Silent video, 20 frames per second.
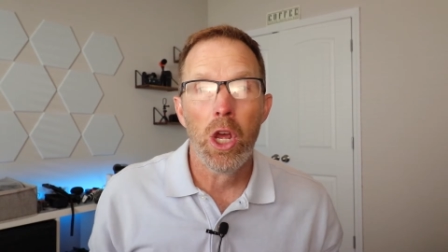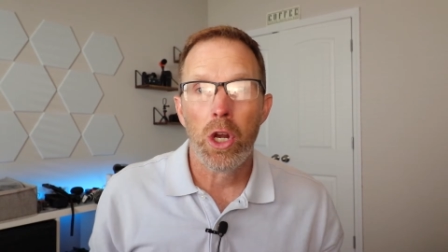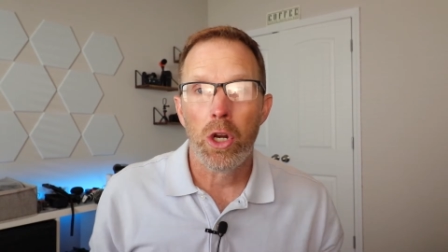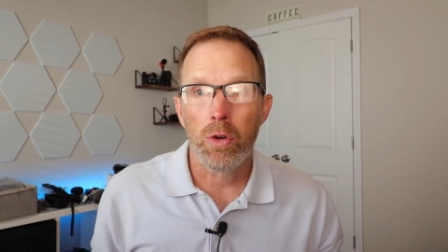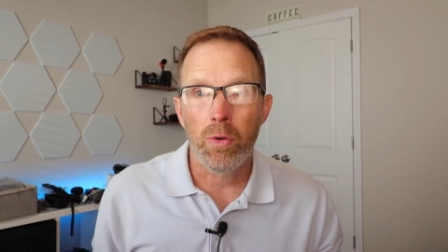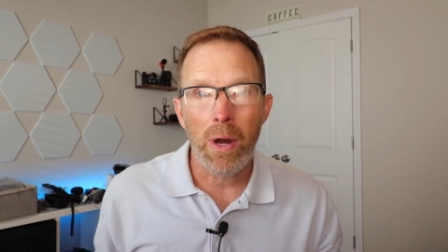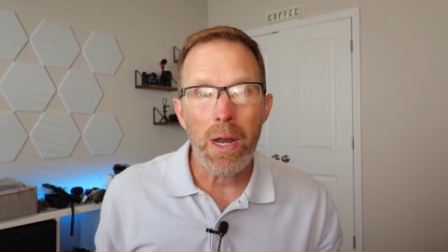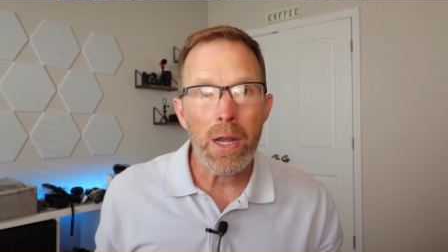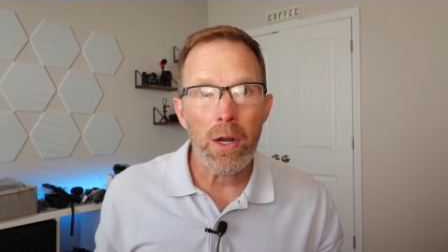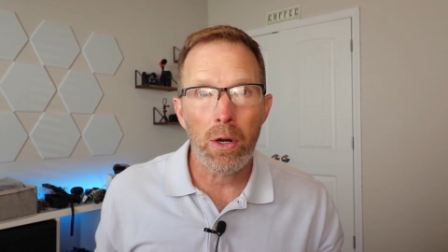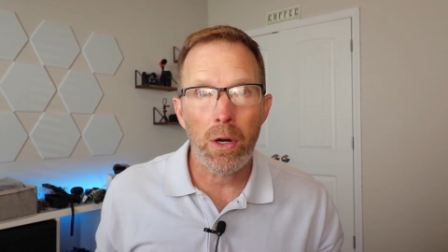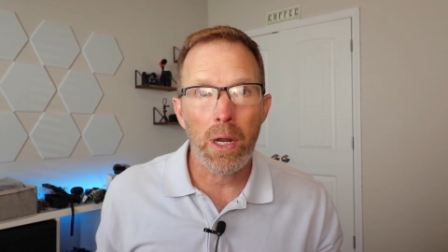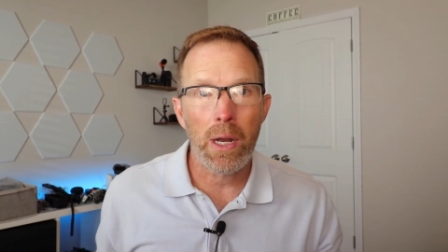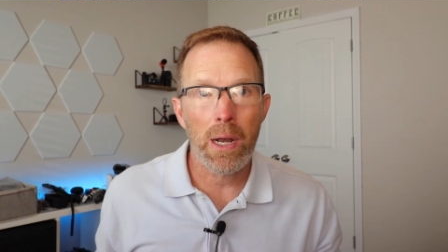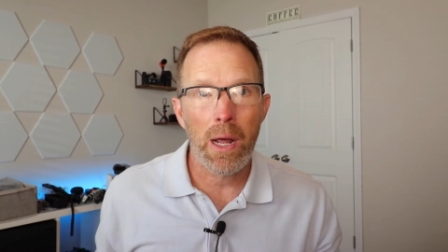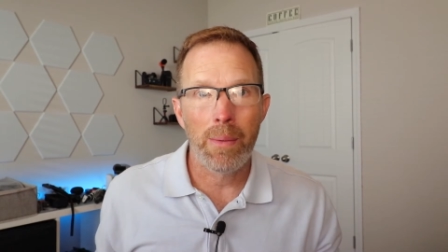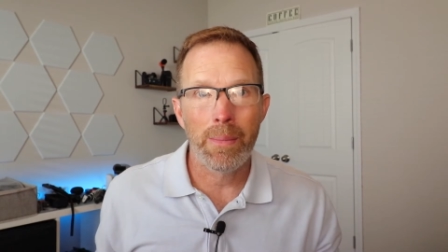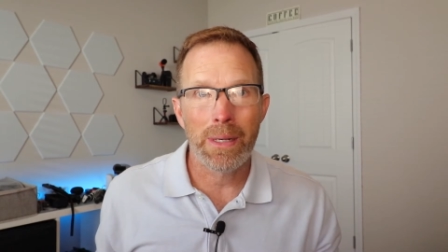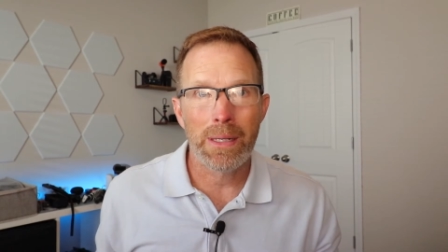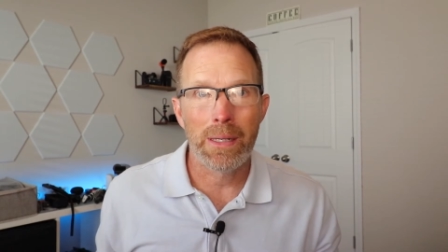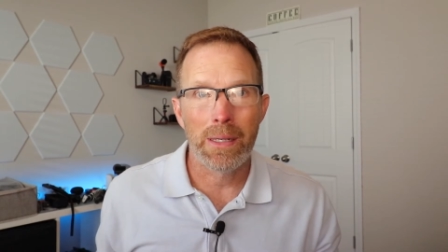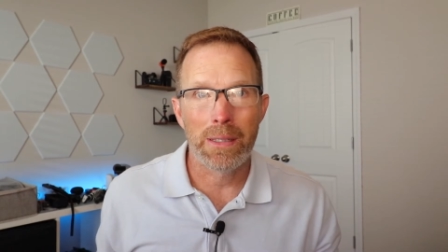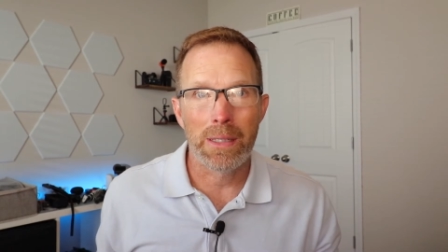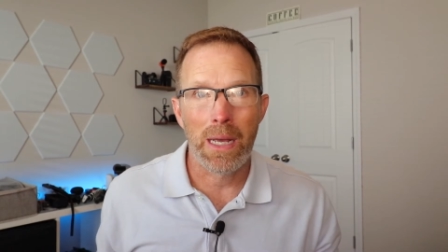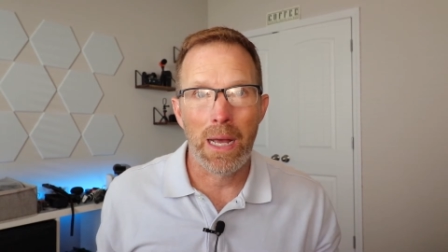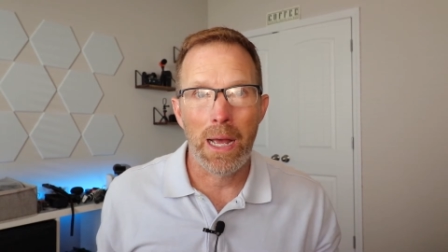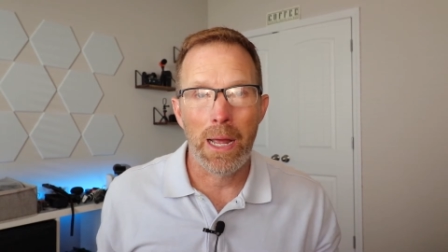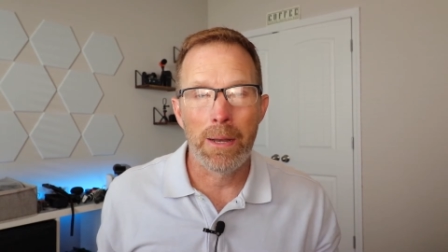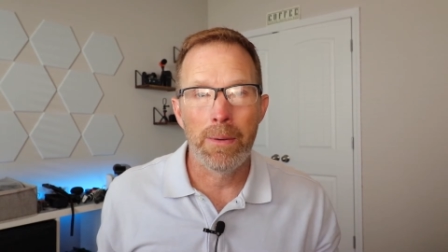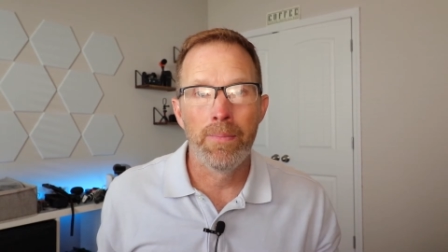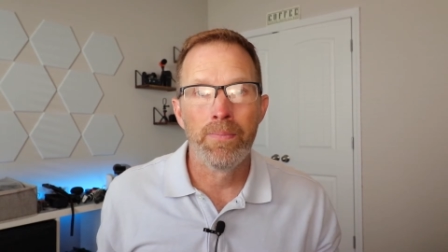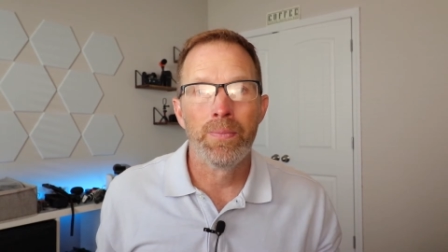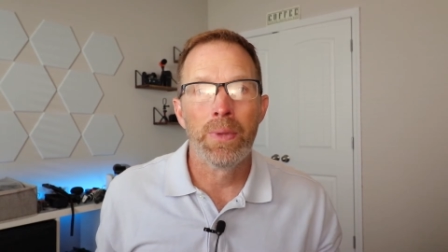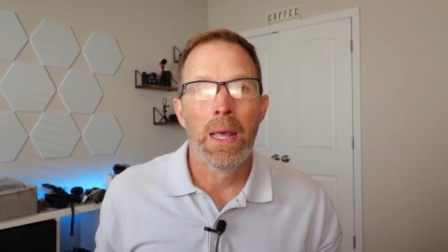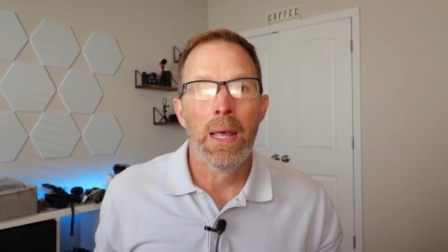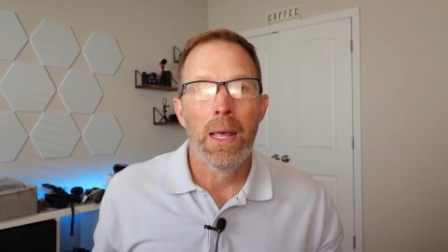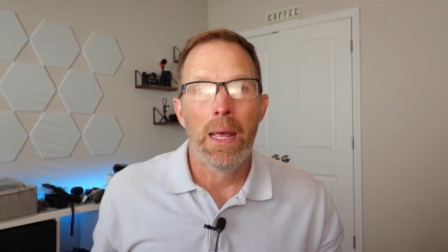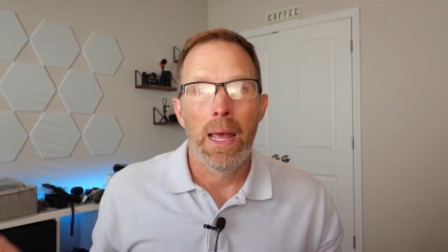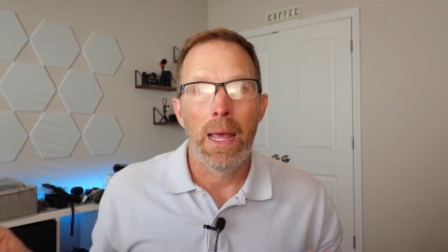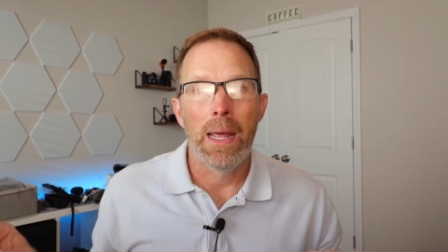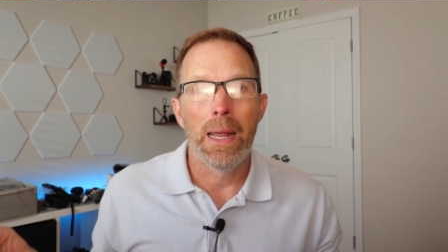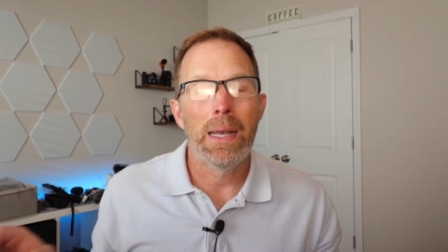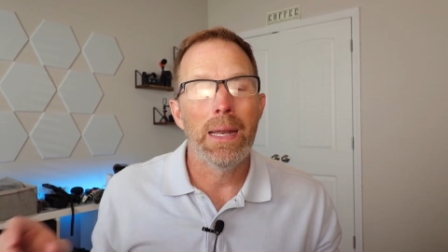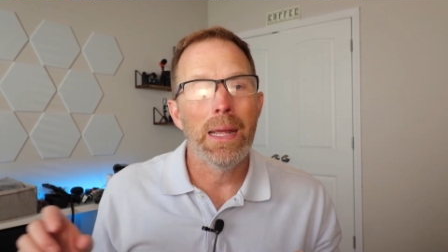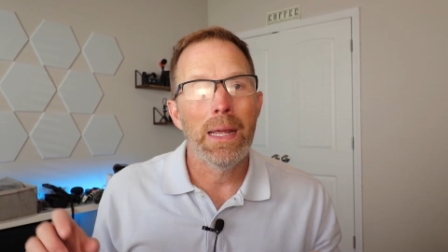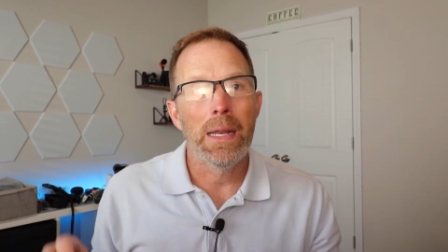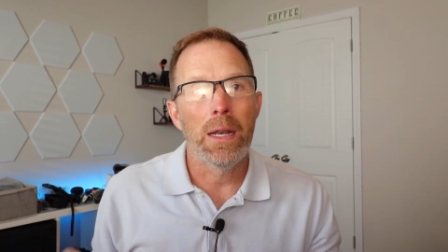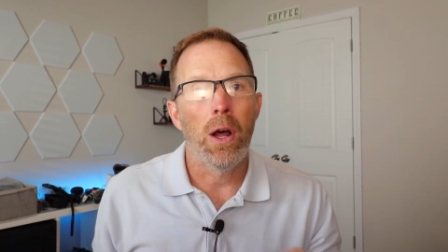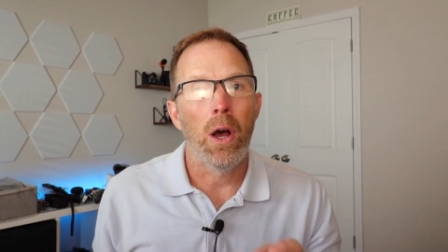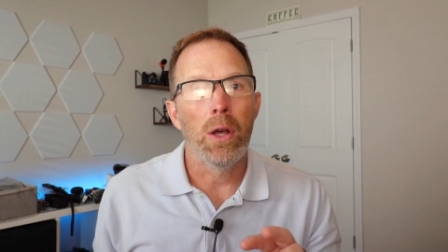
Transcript: Great ergonomic design, and it